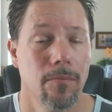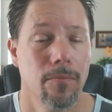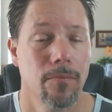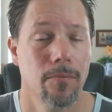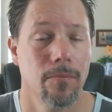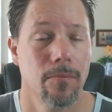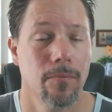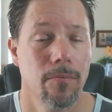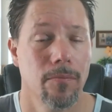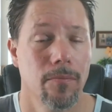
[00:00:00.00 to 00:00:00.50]

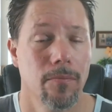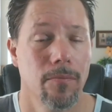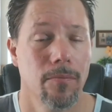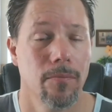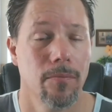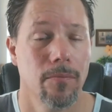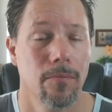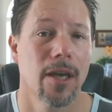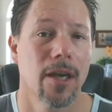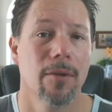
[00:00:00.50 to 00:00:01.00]
comes
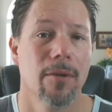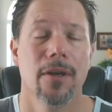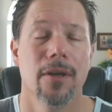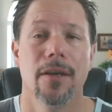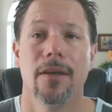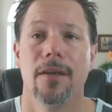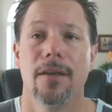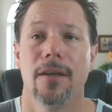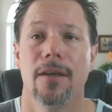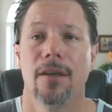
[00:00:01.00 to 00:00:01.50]
from
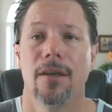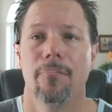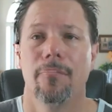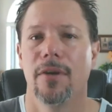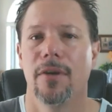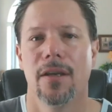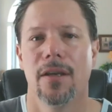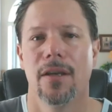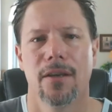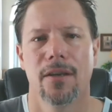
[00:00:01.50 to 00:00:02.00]
maybe
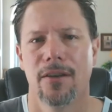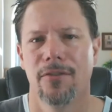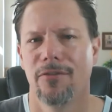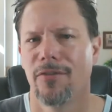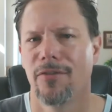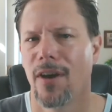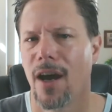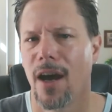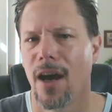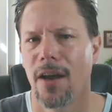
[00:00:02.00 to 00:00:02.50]
being
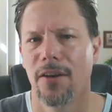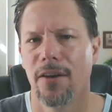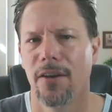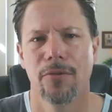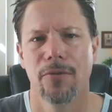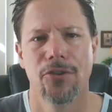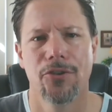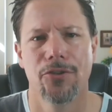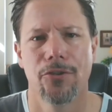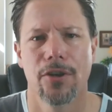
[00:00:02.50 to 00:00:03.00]
confined and
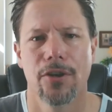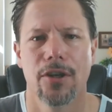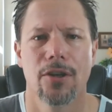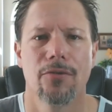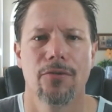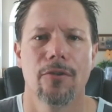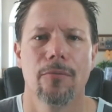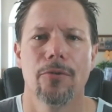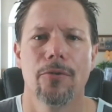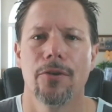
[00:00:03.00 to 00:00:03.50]
restricted
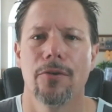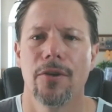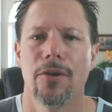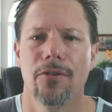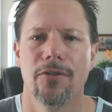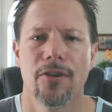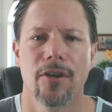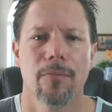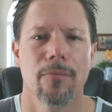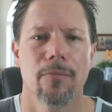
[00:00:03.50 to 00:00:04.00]
from doing
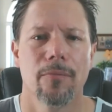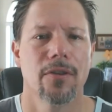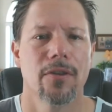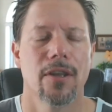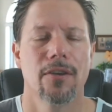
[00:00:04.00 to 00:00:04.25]
something.